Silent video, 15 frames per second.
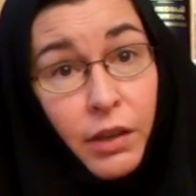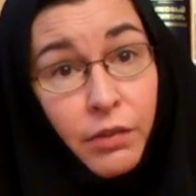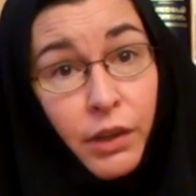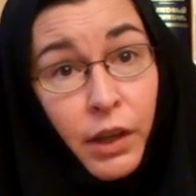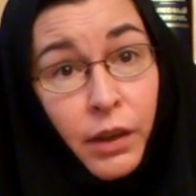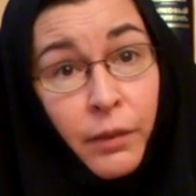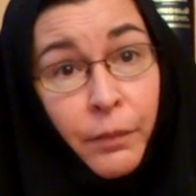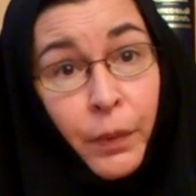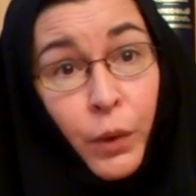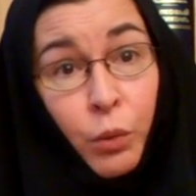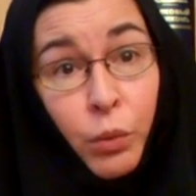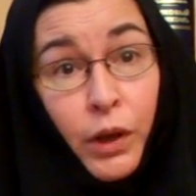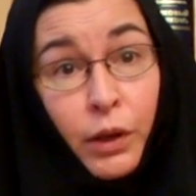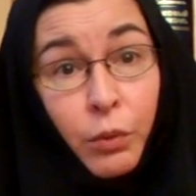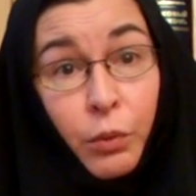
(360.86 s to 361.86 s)
evening,
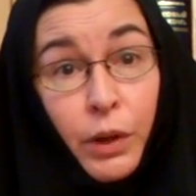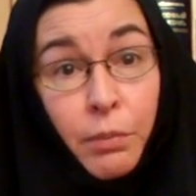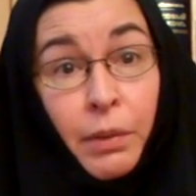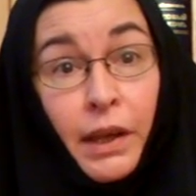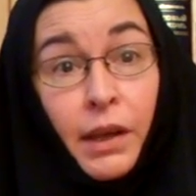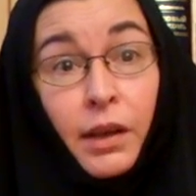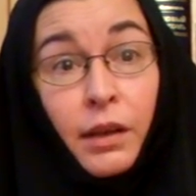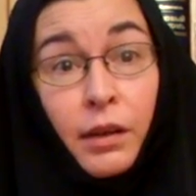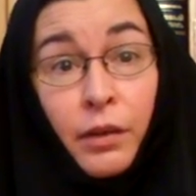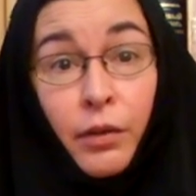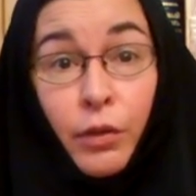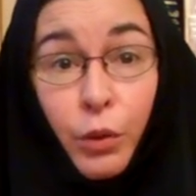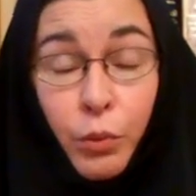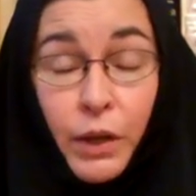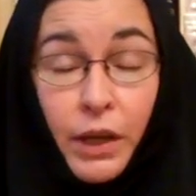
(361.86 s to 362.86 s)
when we begin
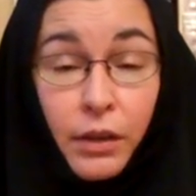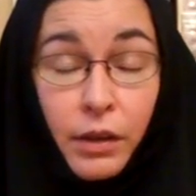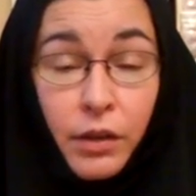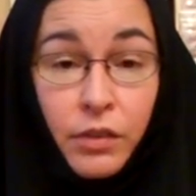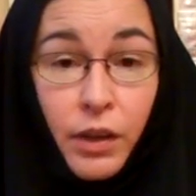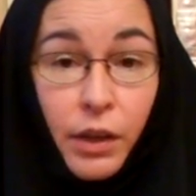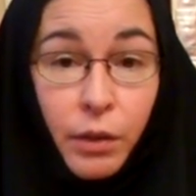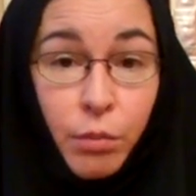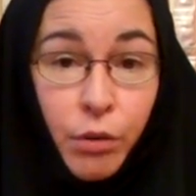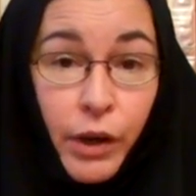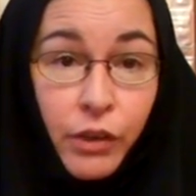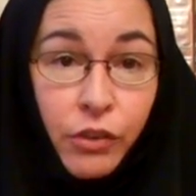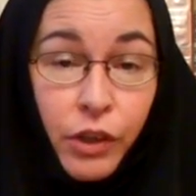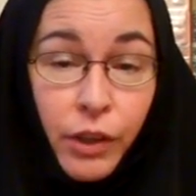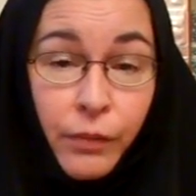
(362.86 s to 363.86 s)
the weekly
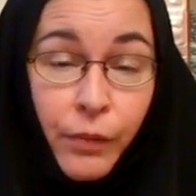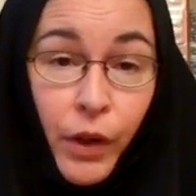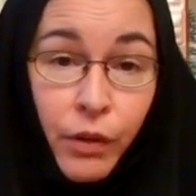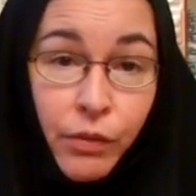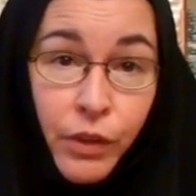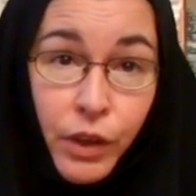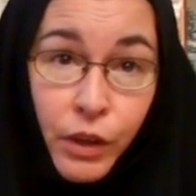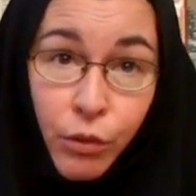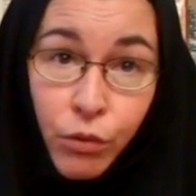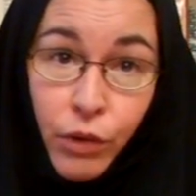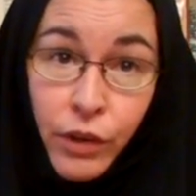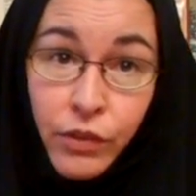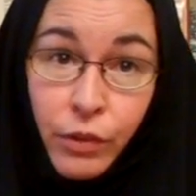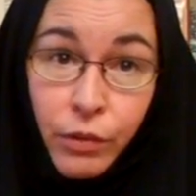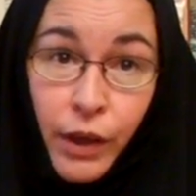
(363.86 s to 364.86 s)
celebration of the
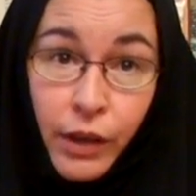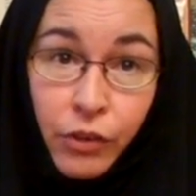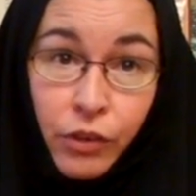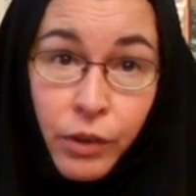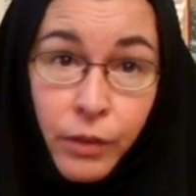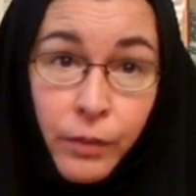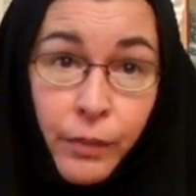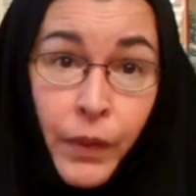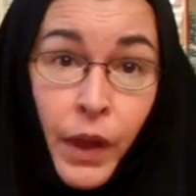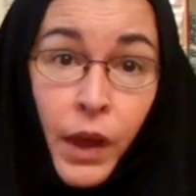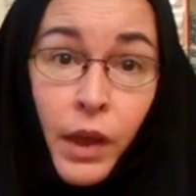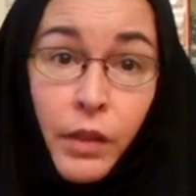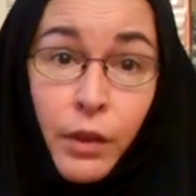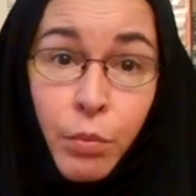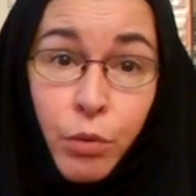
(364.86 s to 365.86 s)
Resurrection,
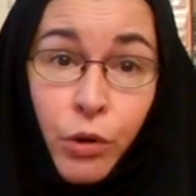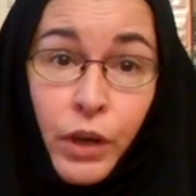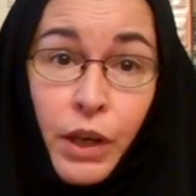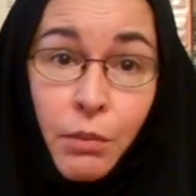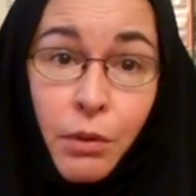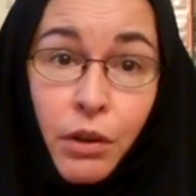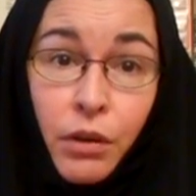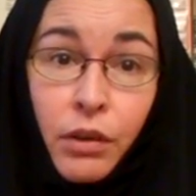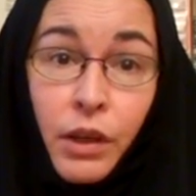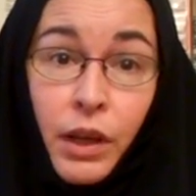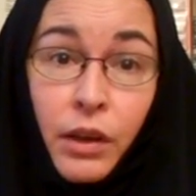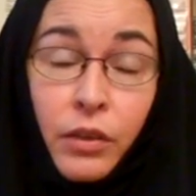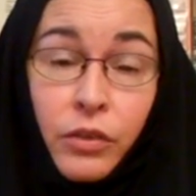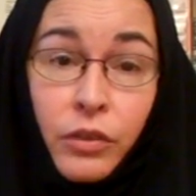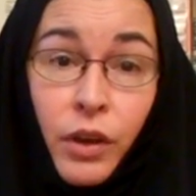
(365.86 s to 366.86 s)
the prokimenon
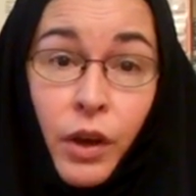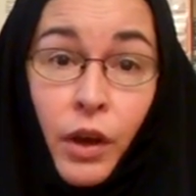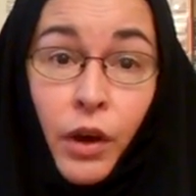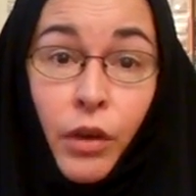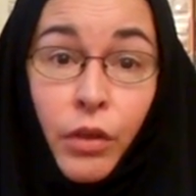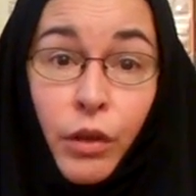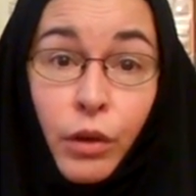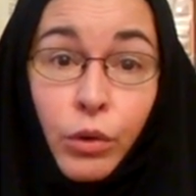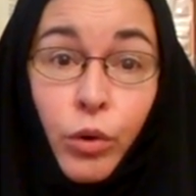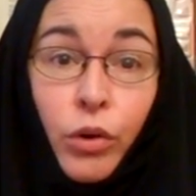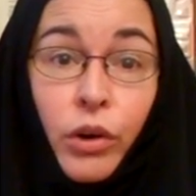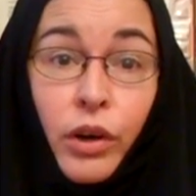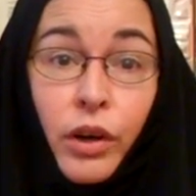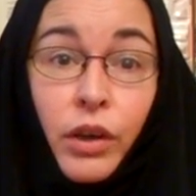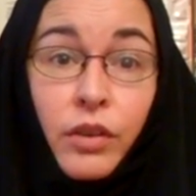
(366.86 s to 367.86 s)
is, "The
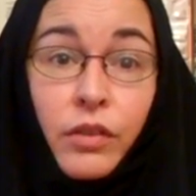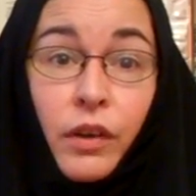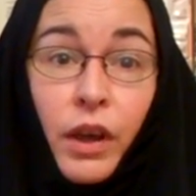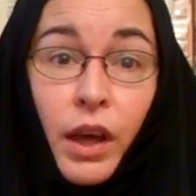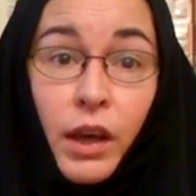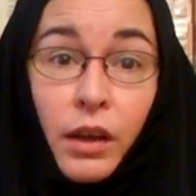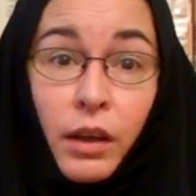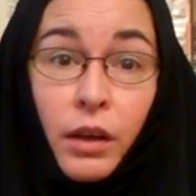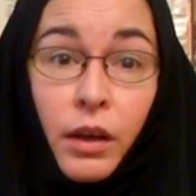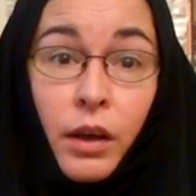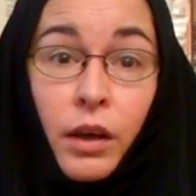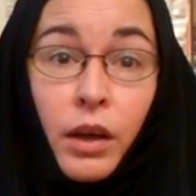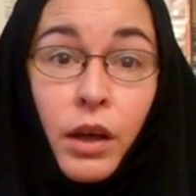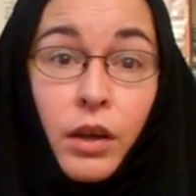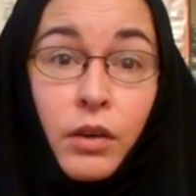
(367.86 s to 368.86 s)
Lord is King,
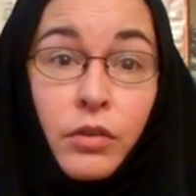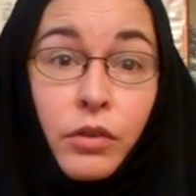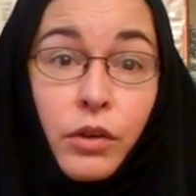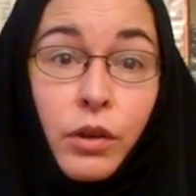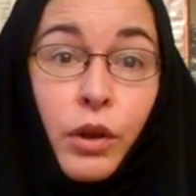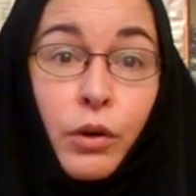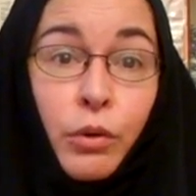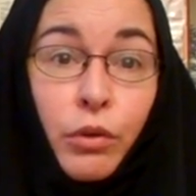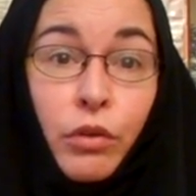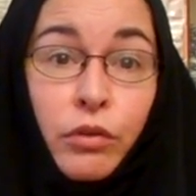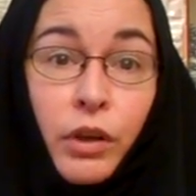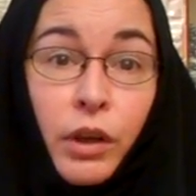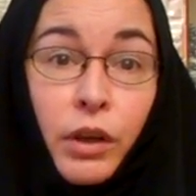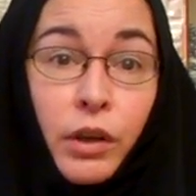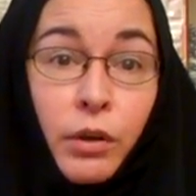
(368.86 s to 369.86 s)
He is clothed
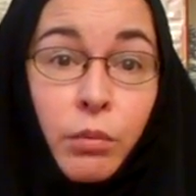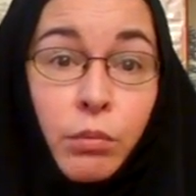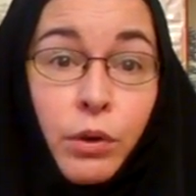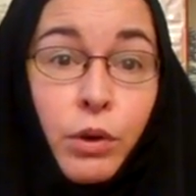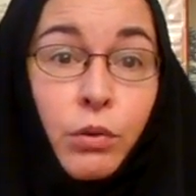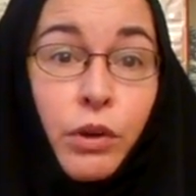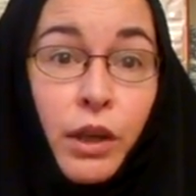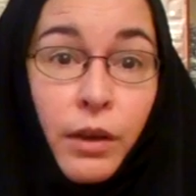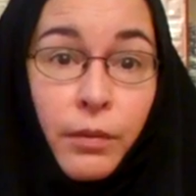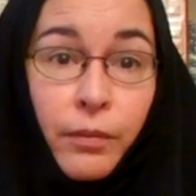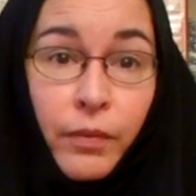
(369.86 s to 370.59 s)
in beauty."